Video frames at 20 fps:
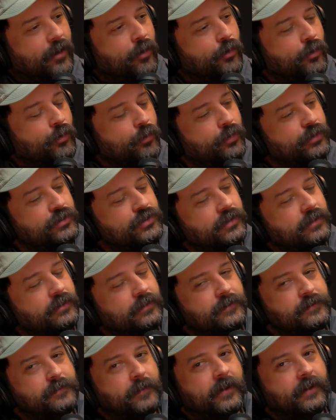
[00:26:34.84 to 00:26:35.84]
Who would you,
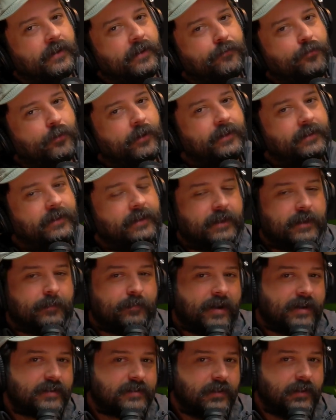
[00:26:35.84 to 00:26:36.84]
if we link it
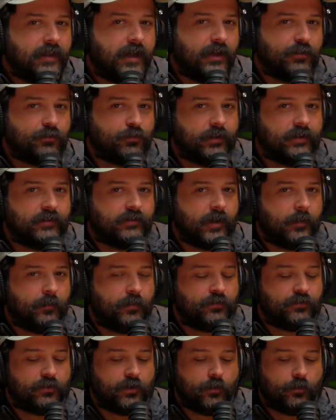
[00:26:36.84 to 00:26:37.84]
back to last week's
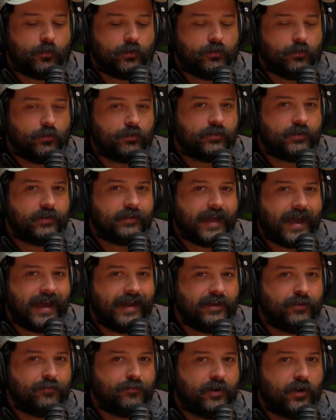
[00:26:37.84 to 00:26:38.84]
episode, we looked at
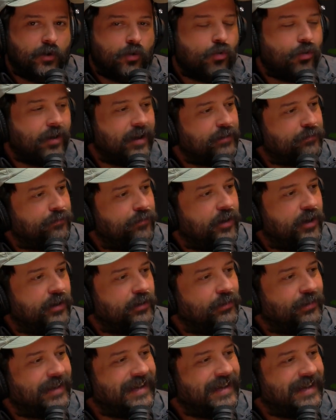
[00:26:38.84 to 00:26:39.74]
AFL Grand Final